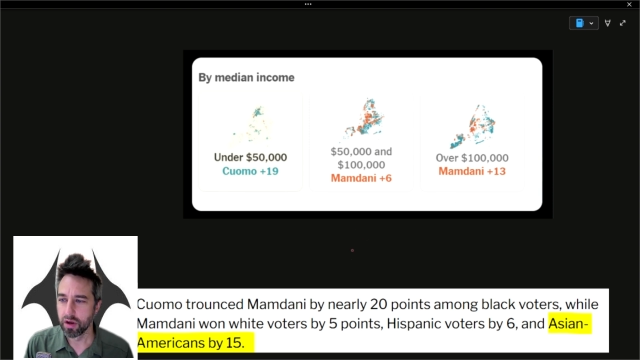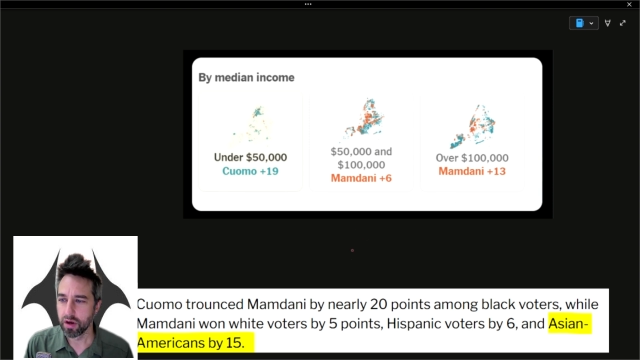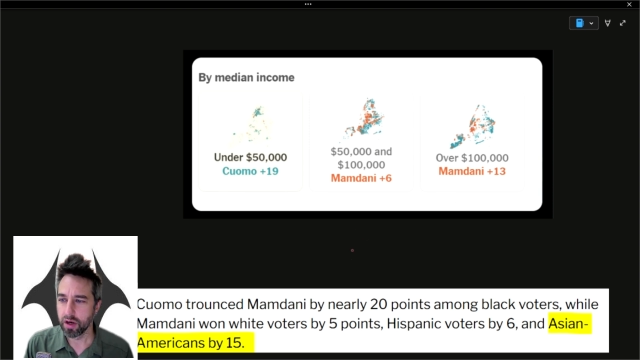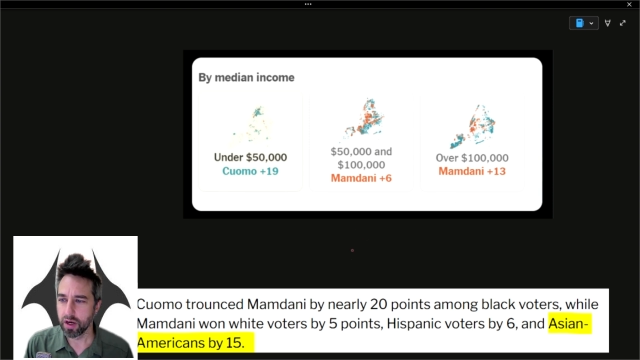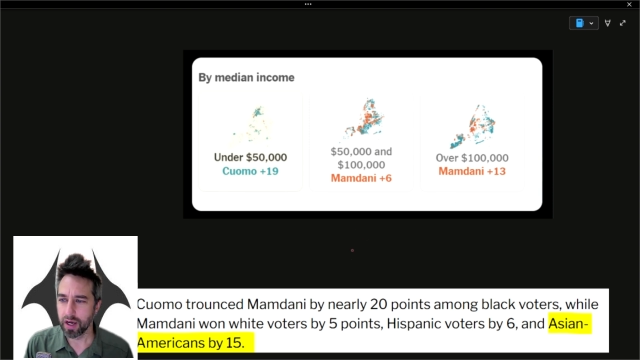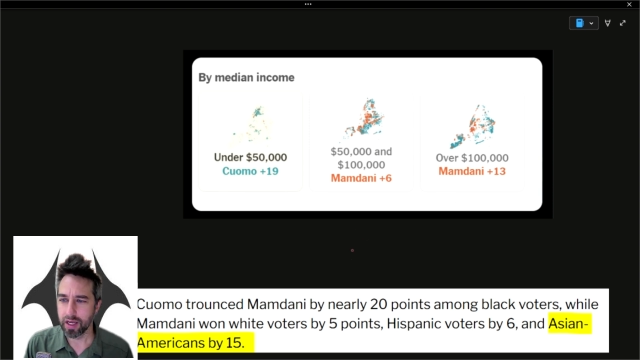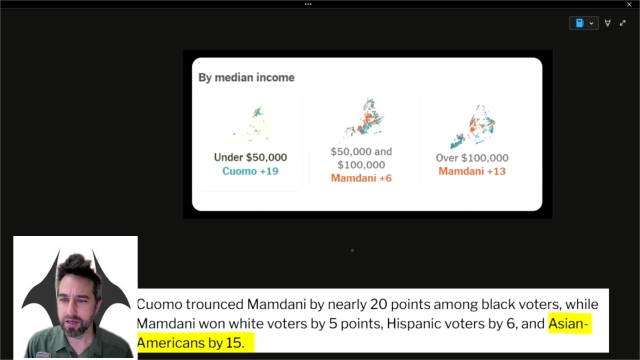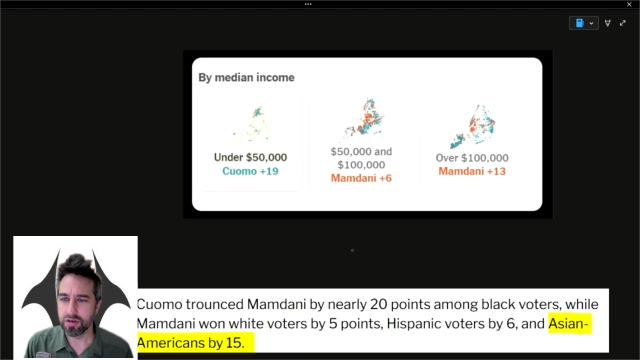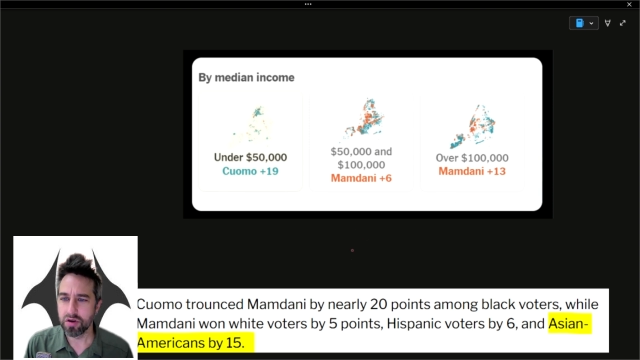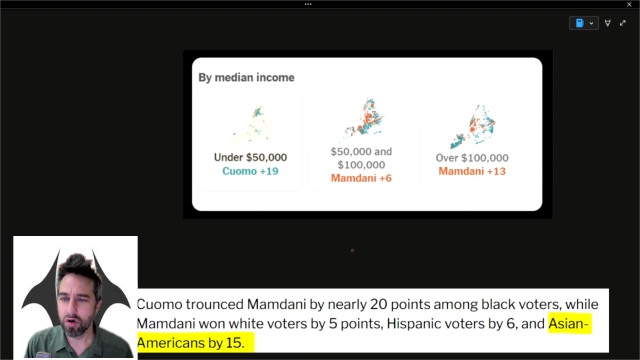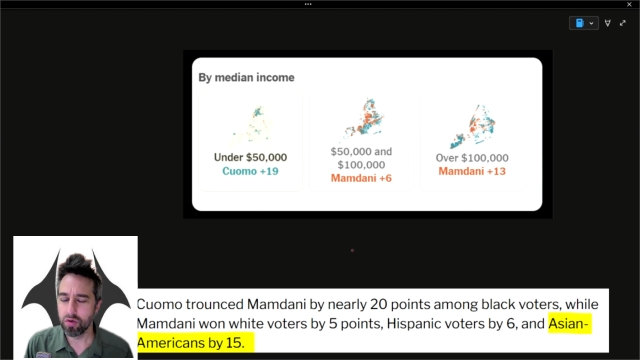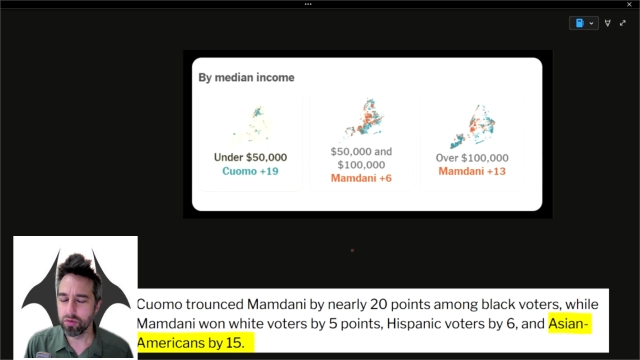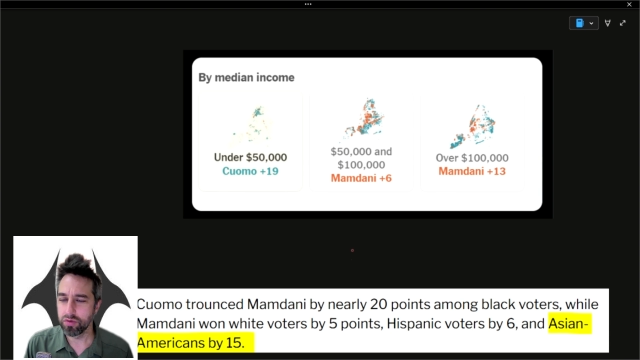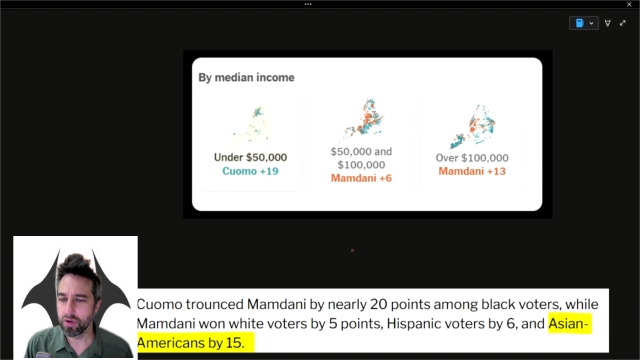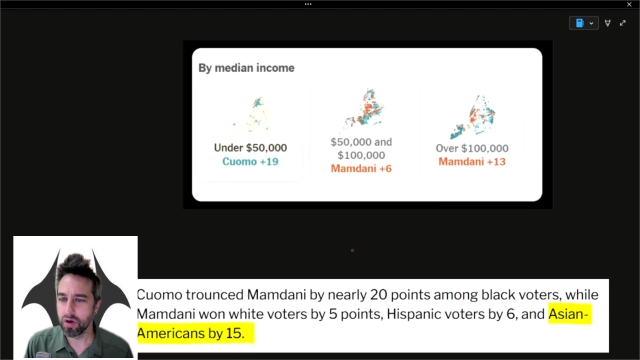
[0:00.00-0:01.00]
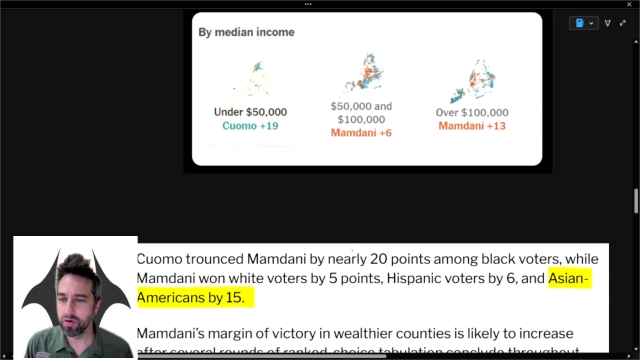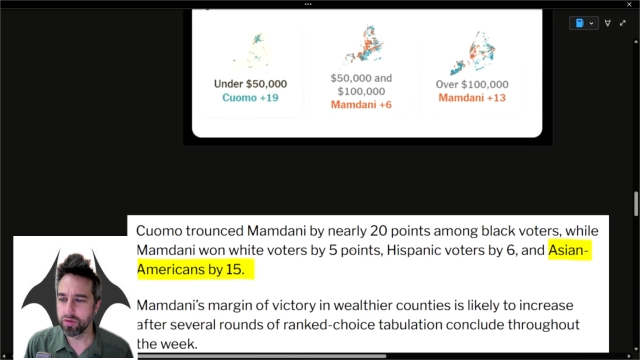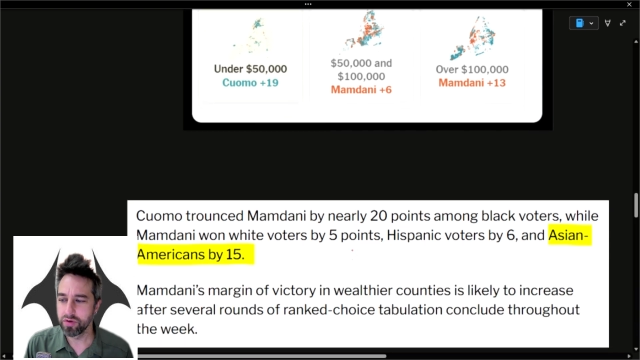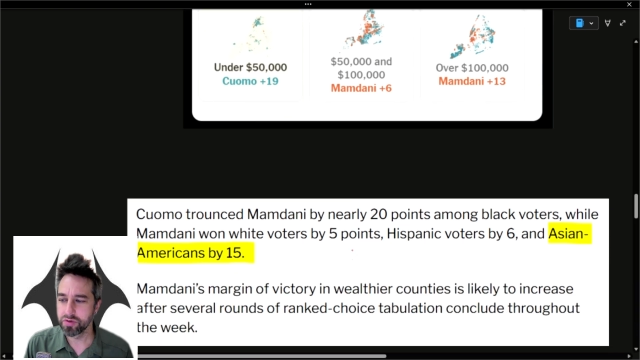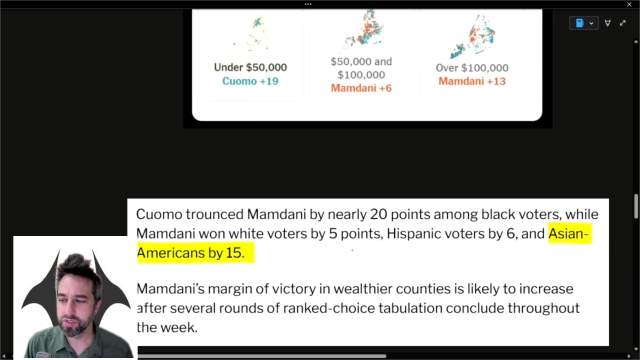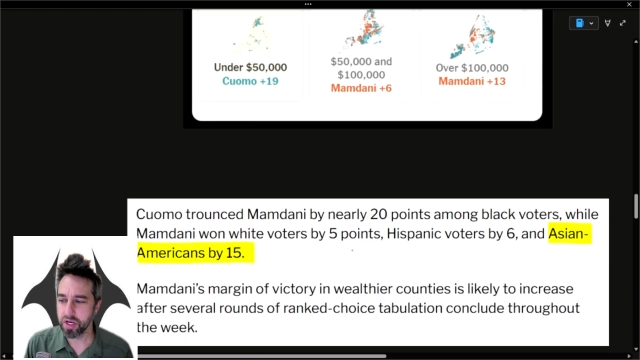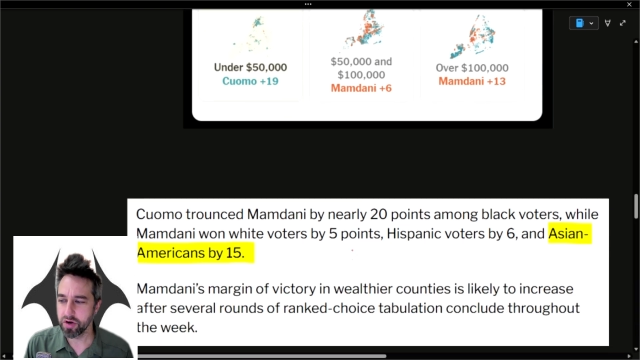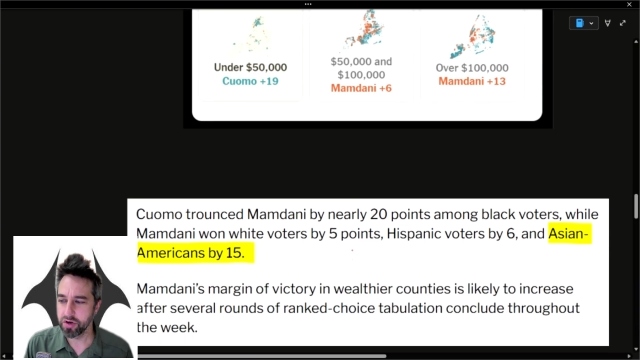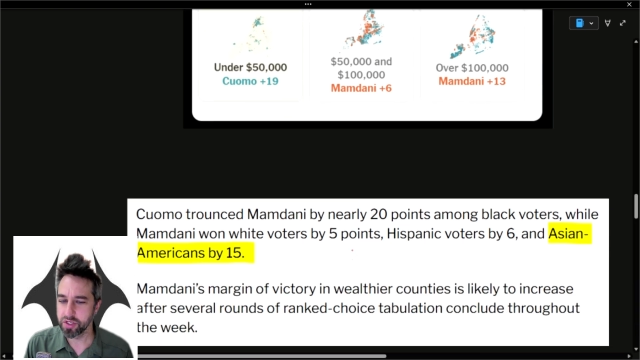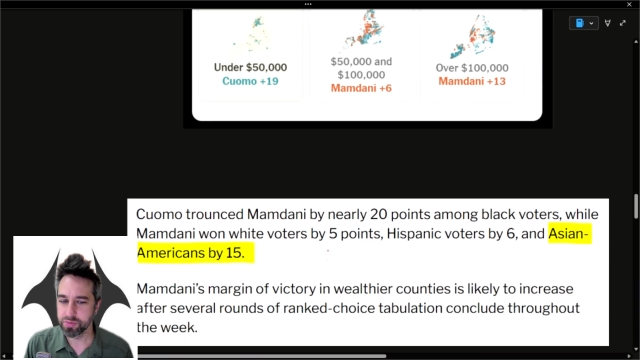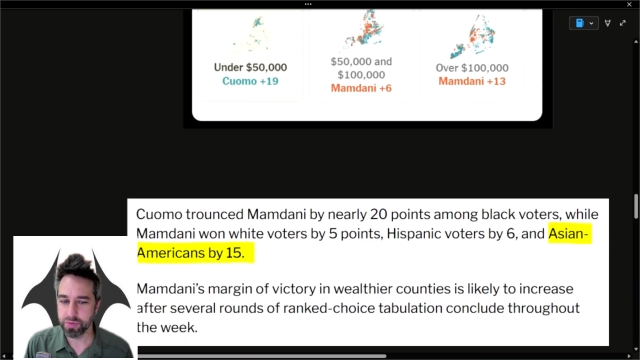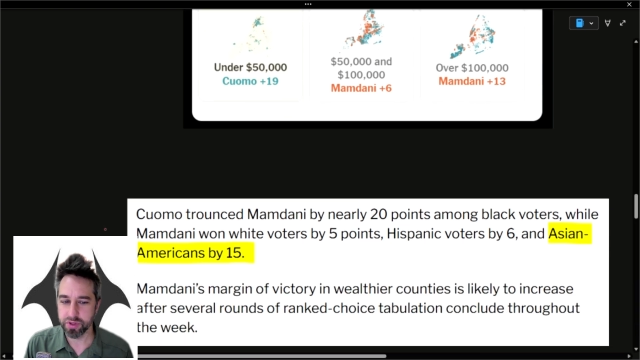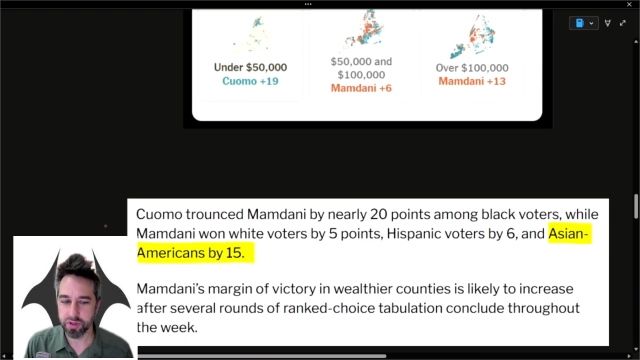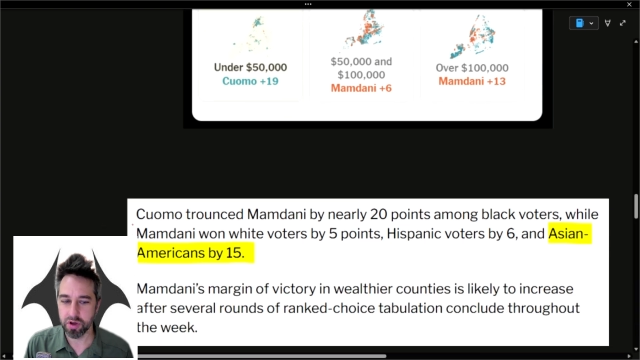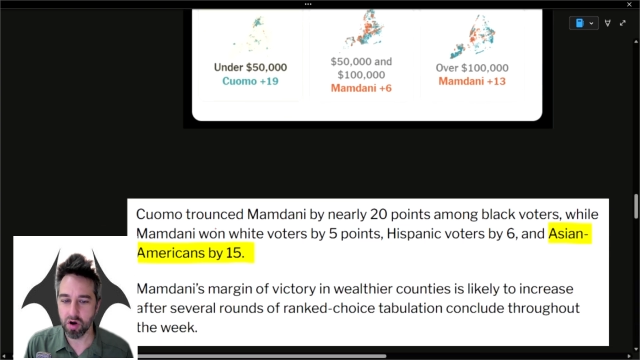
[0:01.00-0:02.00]
I don't know those areas,
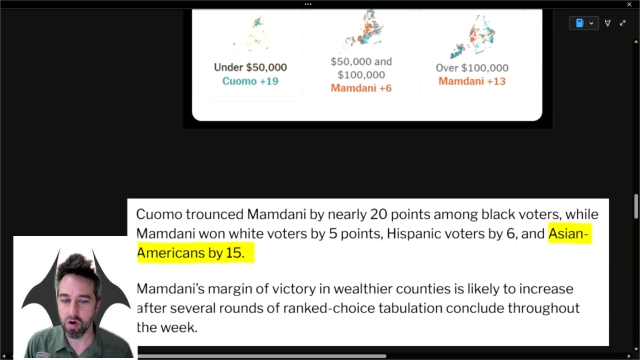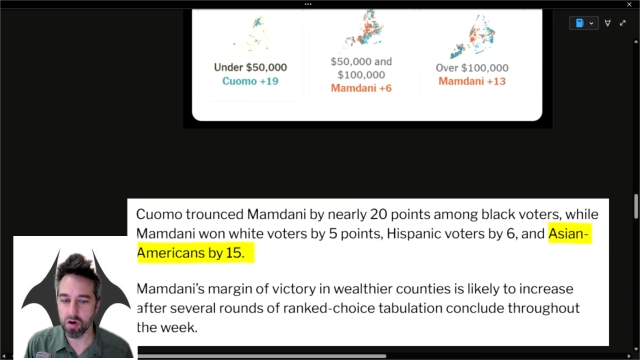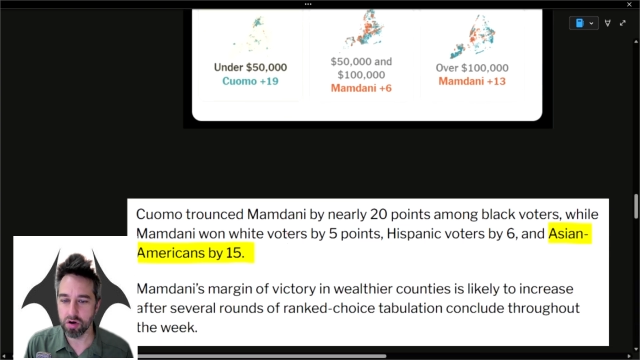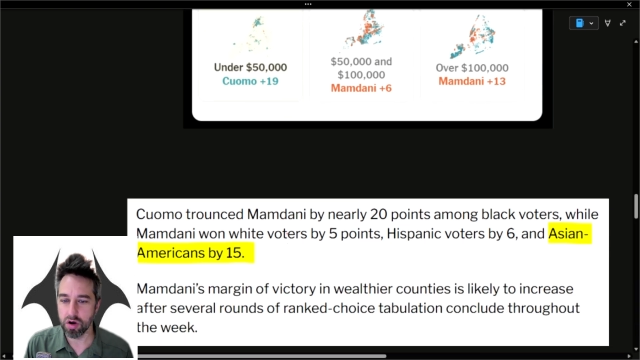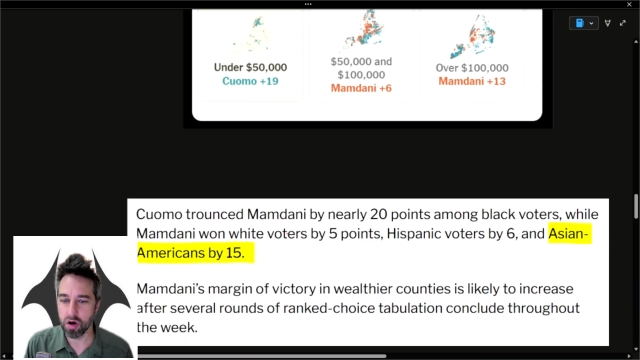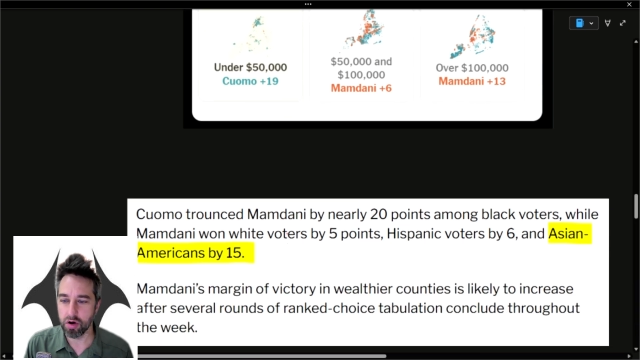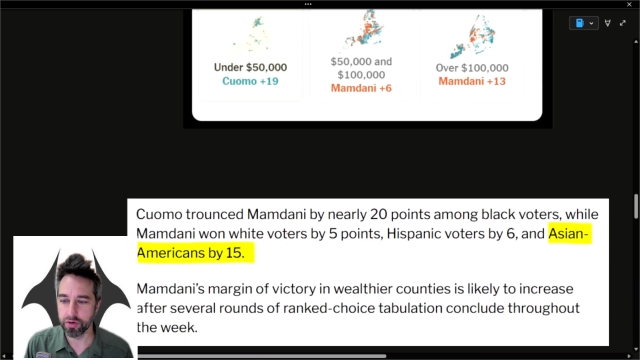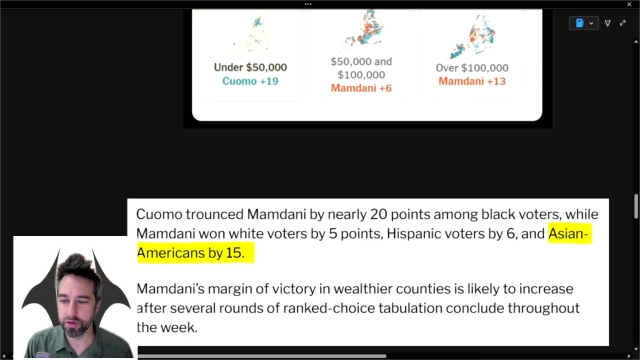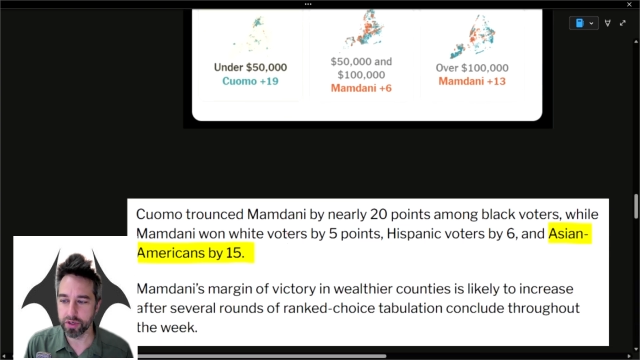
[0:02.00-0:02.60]
but they are called in